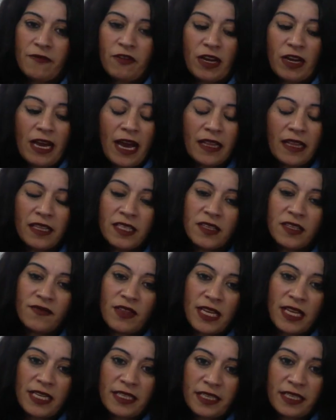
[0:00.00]
regardless of
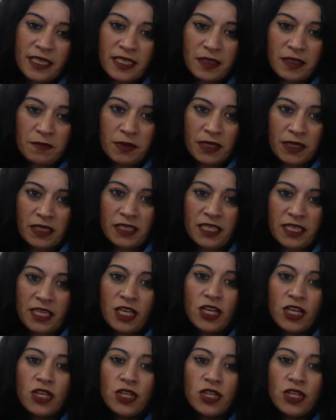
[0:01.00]
their disability,